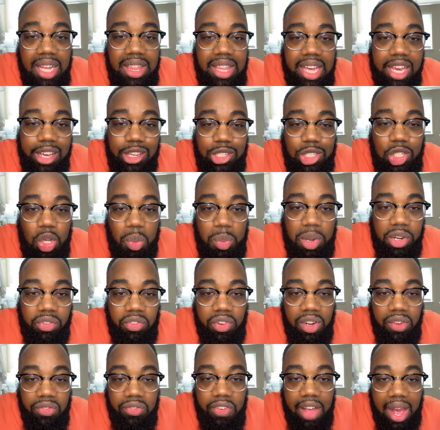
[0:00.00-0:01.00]
Thank you so much
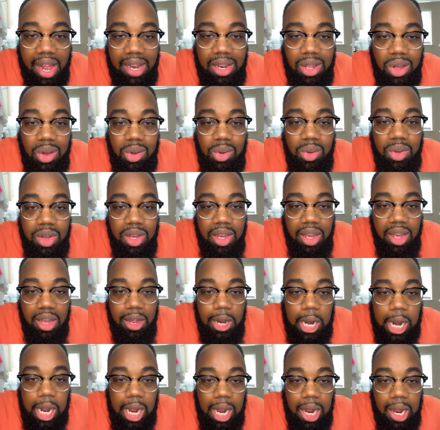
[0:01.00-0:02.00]
for the follow.
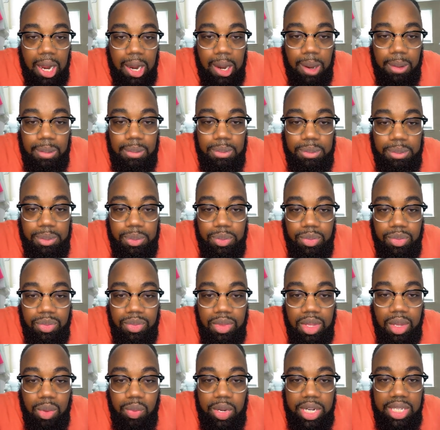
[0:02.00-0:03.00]

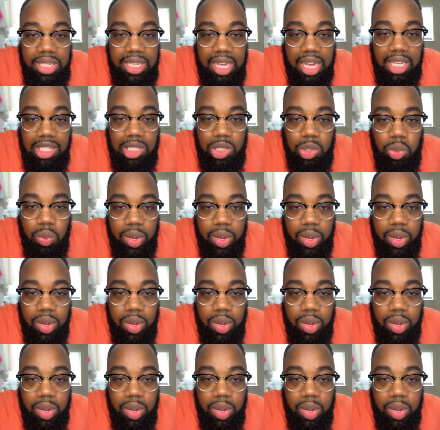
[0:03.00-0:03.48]
What is that?